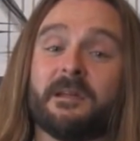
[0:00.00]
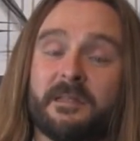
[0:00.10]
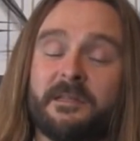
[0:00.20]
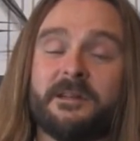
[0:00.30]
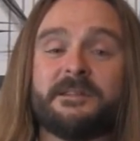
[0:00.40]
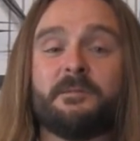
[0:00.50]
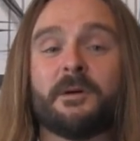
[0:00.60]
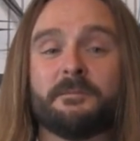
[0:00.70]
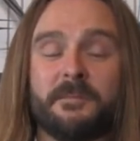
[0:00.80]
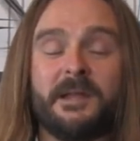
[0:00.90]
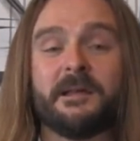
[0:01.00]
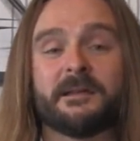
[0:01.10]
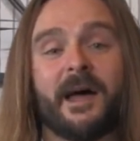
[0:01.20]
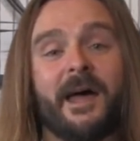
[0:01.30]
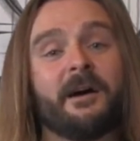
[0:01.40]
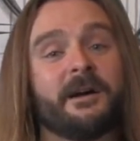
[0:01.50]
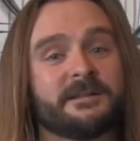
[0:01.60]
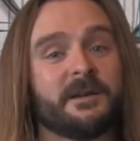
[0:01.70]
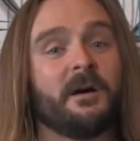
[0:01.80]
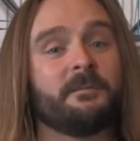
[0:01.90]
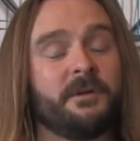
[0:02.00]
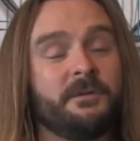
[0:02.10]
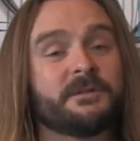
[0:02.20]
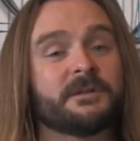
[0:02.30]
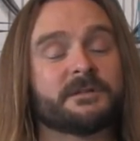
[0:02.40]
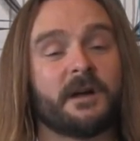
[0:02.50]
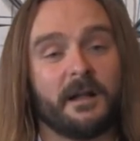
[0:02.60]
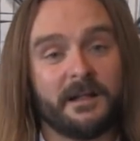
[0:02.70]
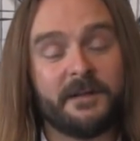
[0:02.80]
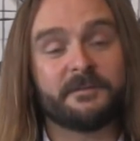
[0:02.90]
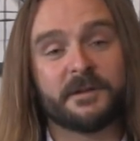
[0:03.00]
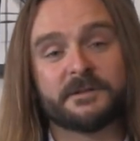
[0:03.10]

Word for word: 31 million AI-type users are left